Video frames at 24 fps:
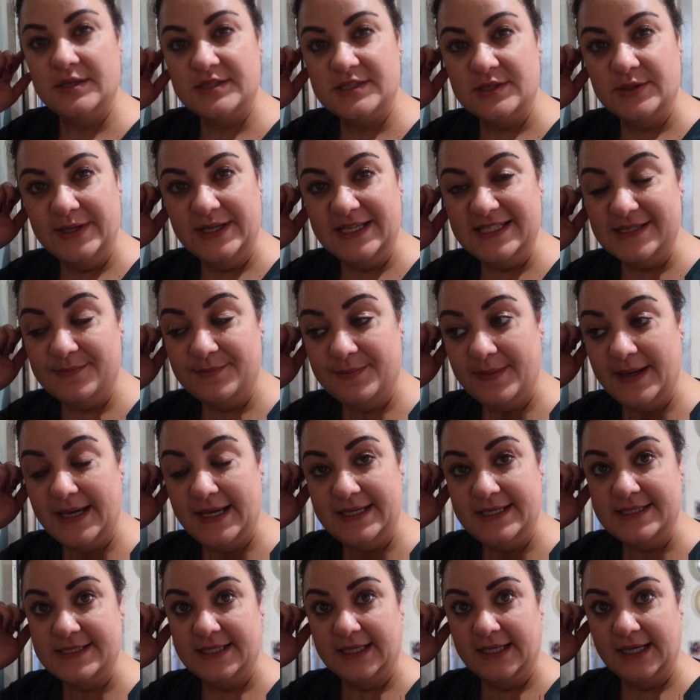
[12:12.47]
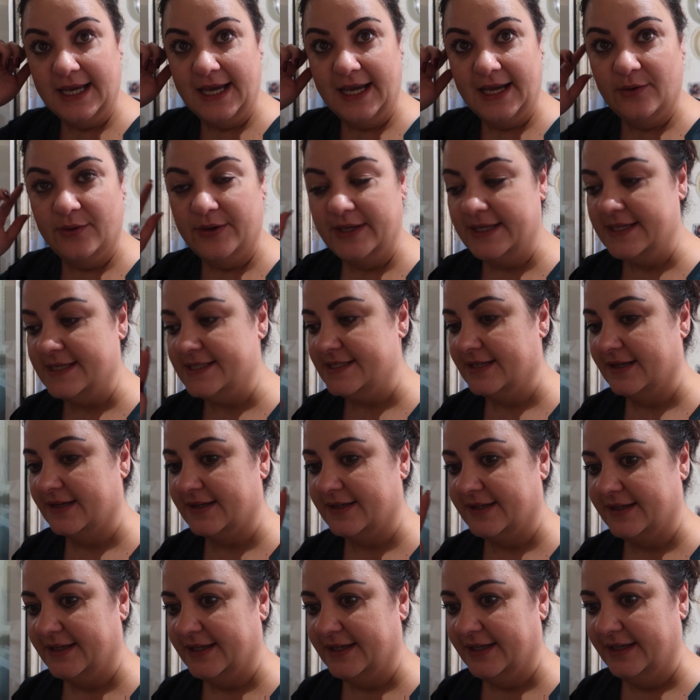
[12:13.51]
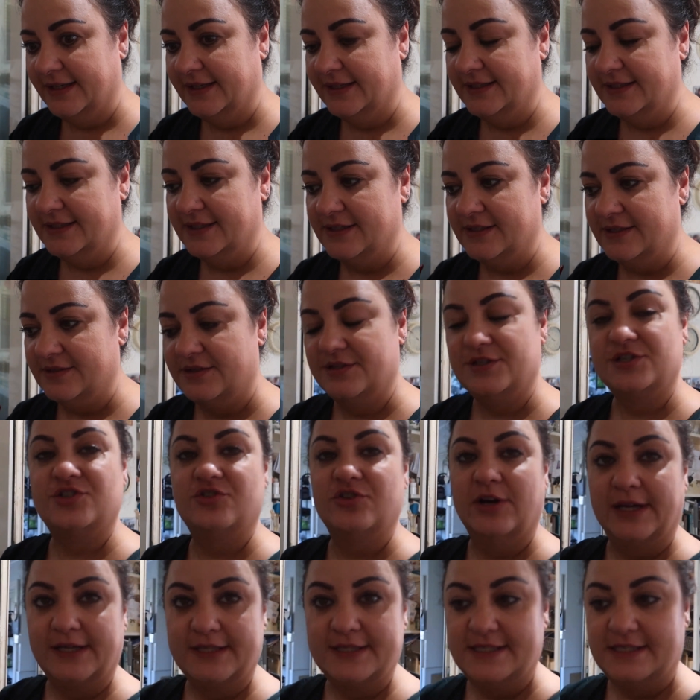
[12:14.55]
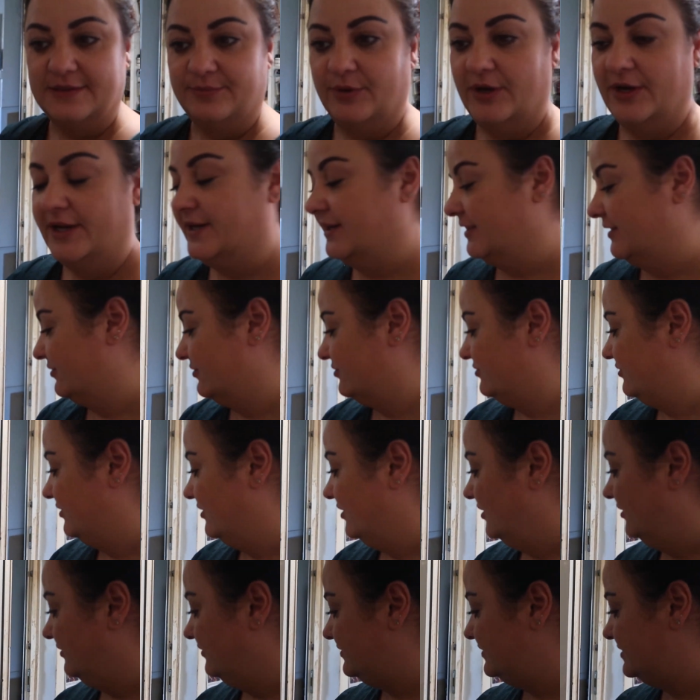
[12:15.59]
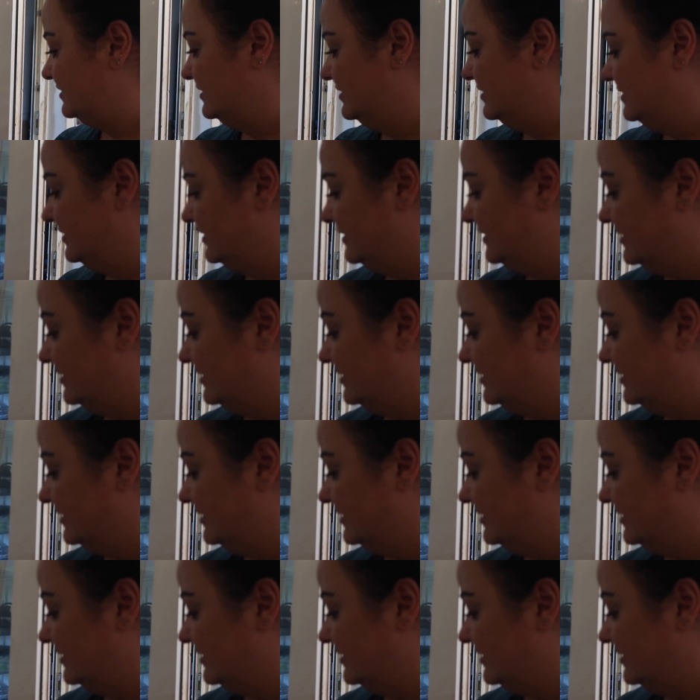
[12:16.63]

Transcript: So it is amazing how easy I can get distracted by another craft.